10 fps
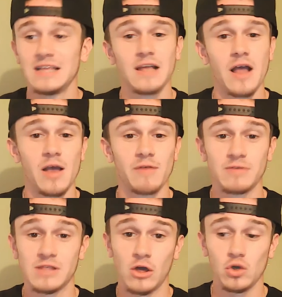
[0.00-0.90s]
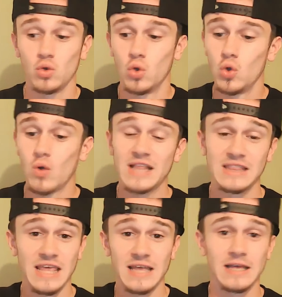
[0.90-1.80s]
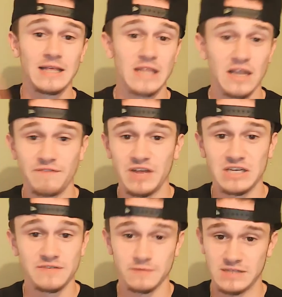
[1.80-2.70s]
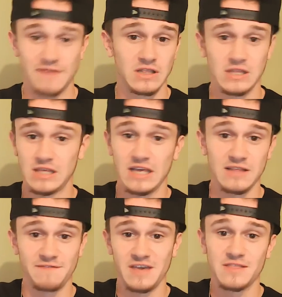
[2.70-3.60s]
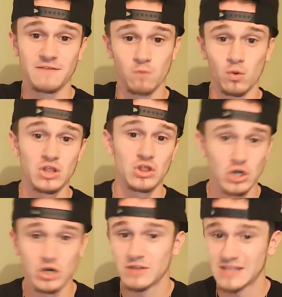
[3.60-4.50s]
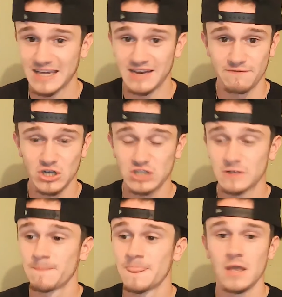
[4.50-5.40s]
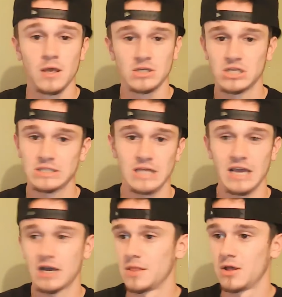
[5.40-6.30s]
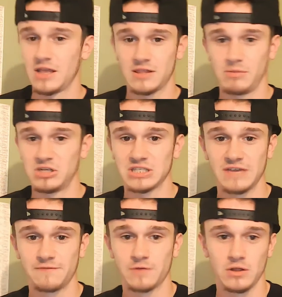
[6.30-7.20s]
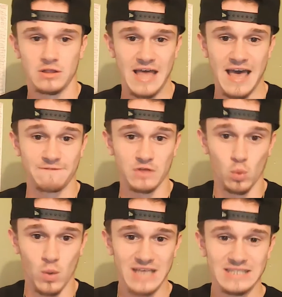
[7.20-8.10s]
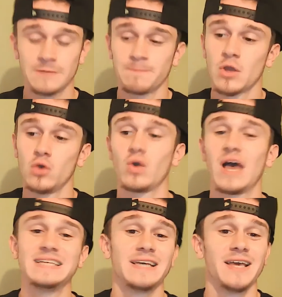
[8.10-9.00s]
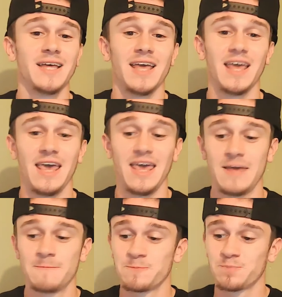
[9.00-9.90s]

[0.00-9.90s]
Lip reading: and telling you who I think is going to finish 7th, 6th, 5th, 4th, 3rd, 2nd, and 1st. Just like it's going to be just like for that for the West, you guys. And